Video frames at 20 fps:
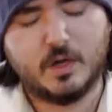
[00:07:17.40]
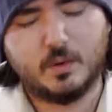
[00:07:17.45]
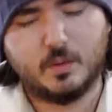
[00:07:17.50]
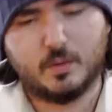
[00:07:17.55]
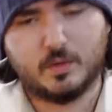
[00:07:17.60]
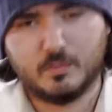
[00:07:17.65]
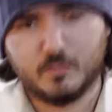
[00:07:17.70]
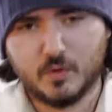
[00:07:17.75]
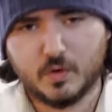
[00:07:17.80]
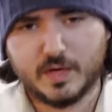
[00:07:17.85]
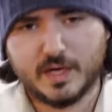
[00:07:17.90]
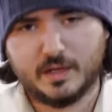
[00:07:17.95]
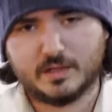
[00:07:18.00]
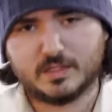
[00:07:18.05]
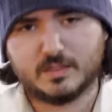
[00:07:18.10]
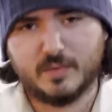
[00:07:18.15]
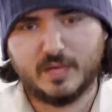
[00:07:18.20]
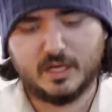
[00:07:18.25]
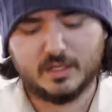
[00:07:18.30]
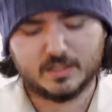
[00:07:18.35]
with more
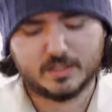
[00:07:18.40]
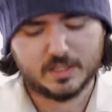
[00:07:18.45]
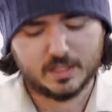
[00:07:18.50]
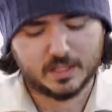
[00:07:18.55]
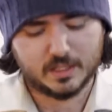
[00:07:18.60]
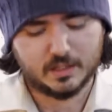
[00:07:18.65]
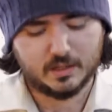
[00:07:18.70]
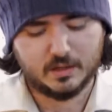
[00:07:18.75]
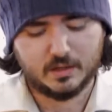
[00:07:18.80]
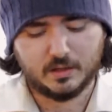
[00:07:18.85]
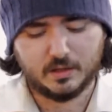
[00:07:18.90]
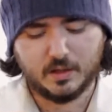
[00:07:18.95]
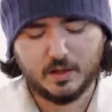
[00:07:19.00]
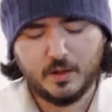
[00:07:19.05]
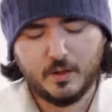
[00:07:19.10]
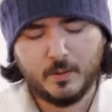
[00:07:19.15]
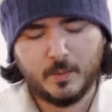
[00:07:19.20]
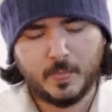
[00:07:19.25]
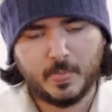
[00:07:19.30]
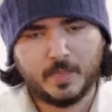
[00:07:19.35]
counterbalance.
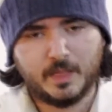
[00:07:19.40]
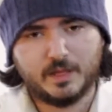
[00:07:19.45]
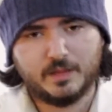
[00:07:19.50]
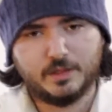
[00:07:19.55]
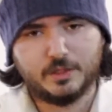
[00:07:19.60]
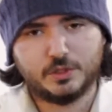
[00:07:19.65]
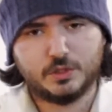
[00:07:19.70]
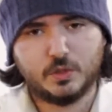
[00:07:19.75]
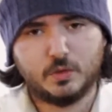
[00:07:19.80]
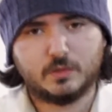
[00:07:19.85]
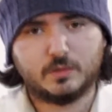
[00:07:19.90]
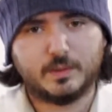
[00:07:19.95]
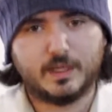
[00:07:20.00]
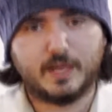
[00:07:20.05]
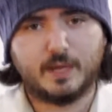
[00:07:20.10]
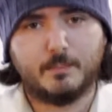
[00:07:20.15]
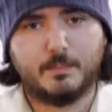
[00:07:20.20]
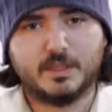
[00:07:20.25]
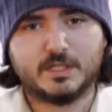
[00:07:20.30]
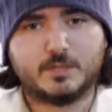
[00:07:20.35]
The shoulder
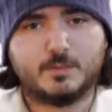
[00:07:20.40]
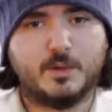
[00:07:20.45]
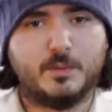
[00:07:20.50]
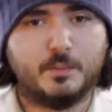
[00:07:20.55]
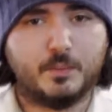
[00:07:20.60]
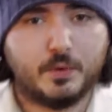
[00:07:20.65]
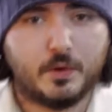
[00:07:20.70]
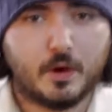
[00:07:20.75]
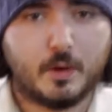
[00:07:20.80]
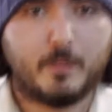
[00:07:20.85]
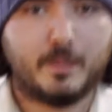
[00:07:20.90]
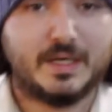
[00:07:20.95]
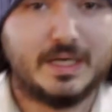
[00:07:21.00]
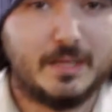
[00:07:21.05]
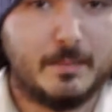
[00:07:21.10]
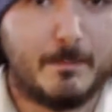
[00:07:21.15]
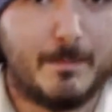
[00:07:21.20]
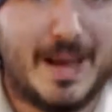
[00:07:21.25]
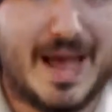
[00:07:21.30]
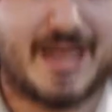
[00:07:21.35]
rig must be properly
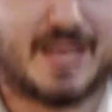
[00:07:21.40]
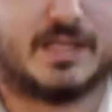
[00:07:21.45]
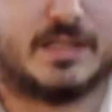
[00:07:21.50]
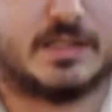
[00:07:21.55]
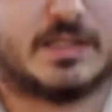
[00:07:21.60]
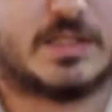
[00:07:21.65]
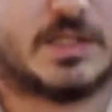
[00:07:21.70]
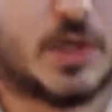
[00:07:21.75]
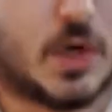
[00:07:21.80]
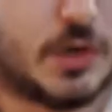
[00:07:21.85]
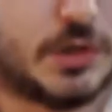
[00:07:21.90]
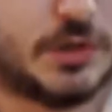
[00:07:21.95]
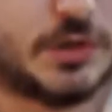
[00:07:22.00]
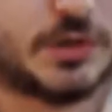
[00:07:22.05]
balanced on your